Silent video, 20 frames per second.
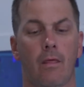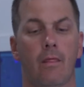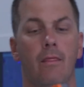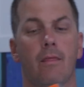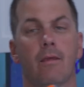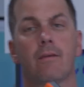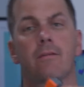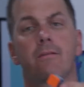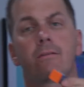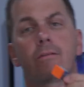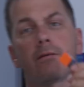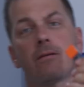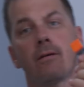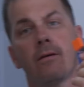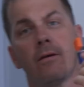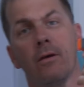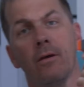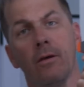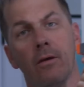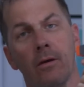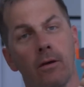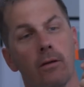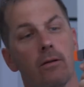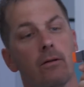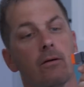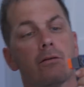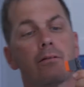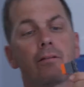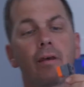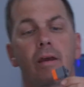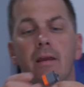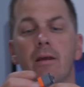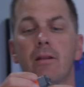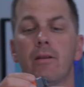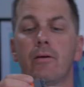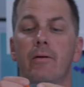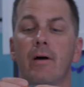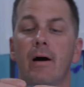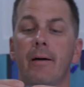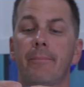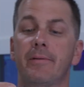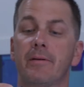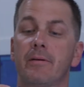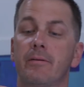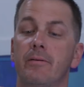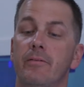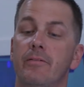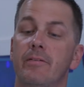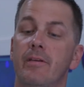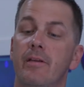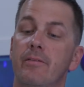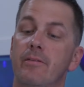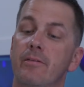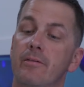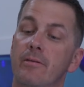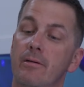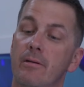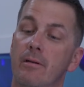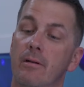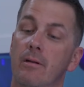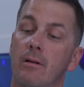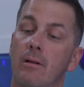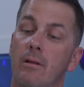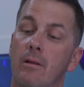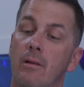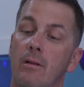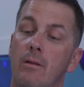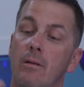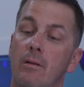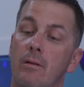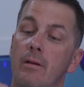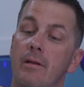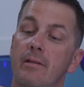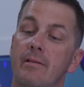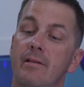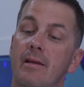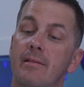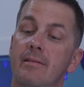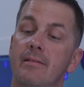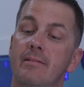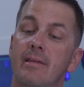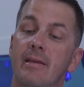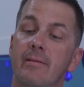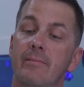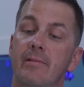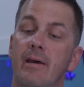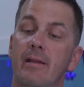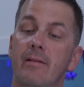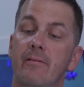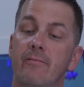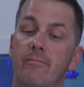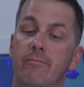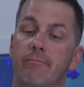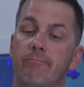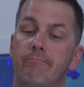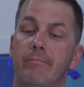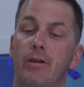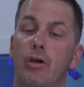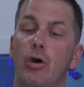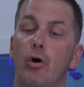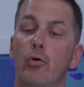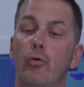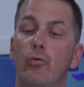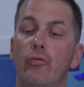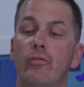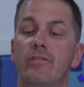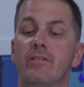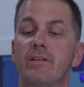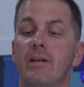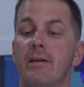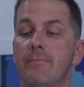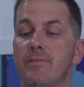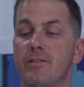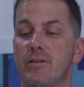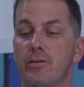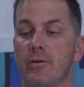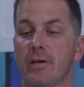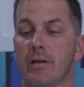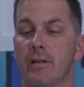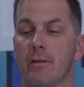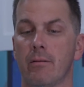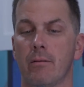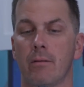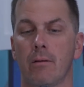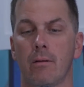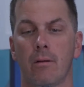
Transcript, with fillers: This looks like a new optical sensor. It's got the same kind of cone shape to it.